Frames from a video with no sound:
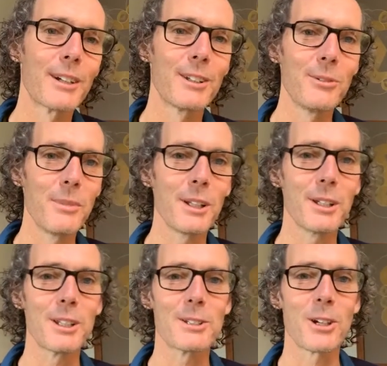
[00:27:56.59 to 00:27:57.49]

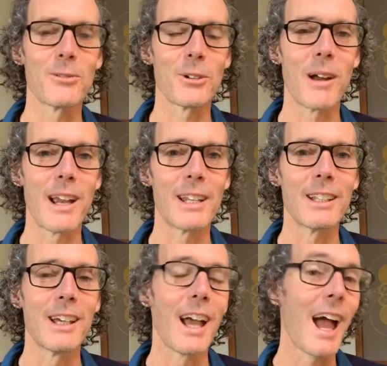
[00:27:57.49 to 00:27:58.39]
humility is overrated.